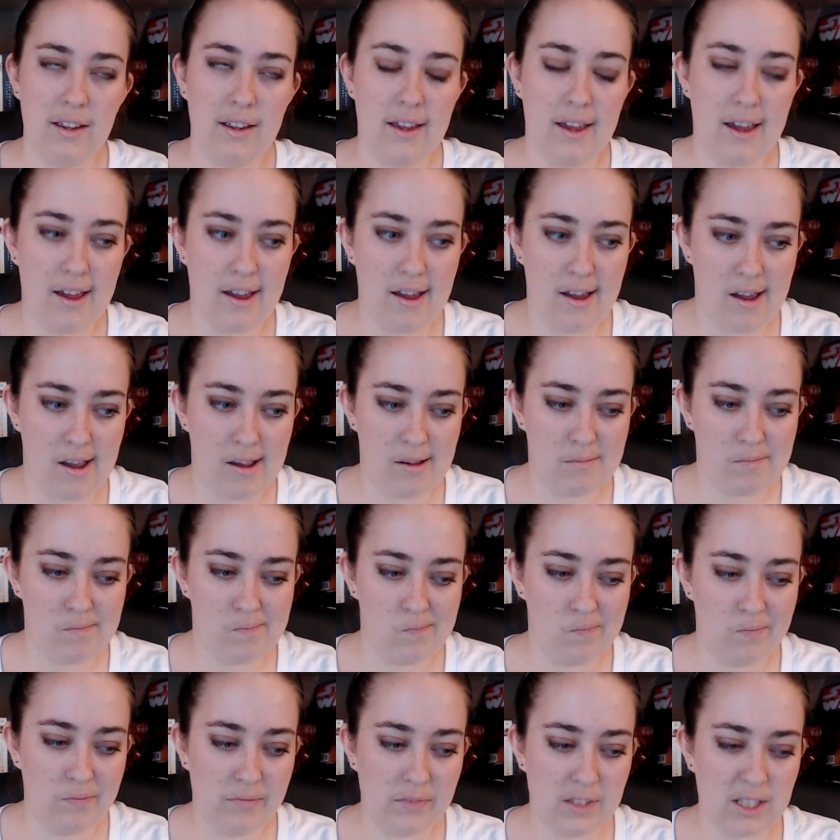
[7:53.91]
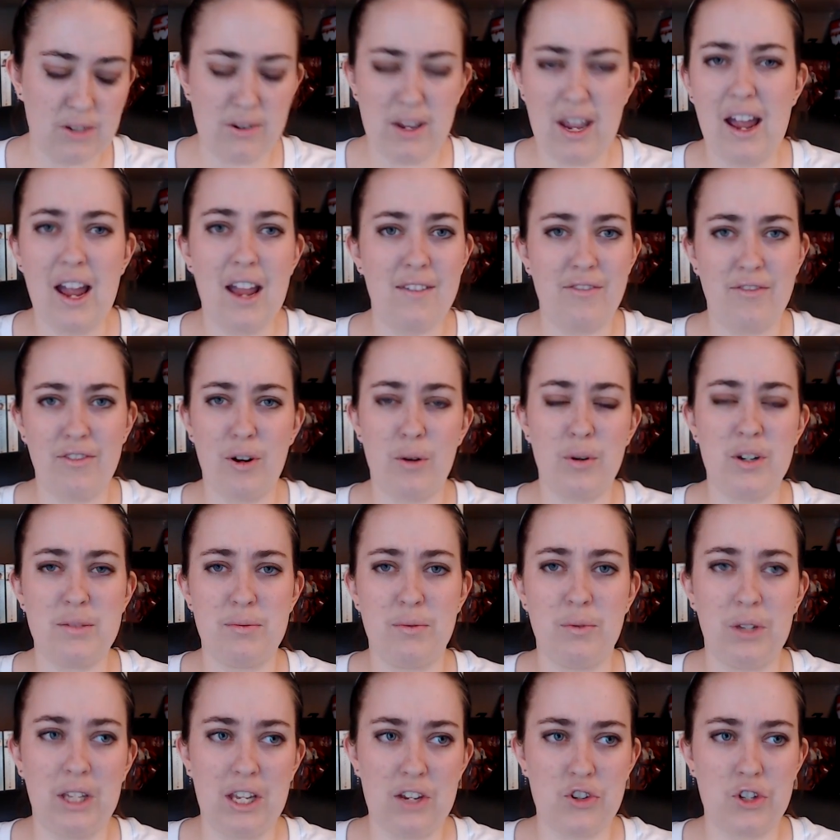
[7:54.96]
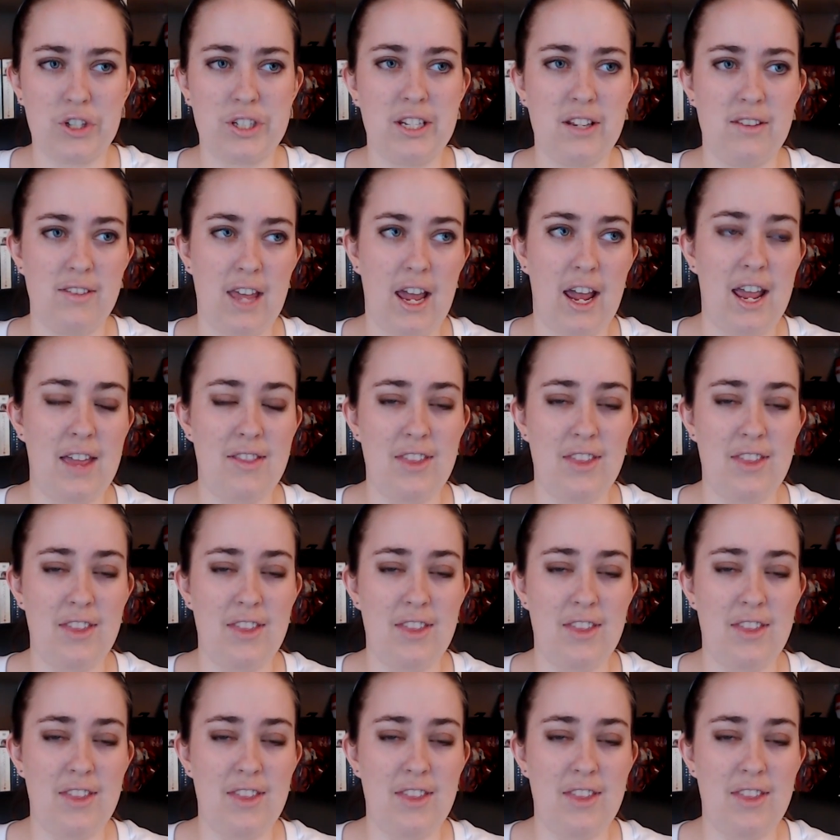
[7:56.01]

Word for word: Um, so yeah, I've always been really interested in that.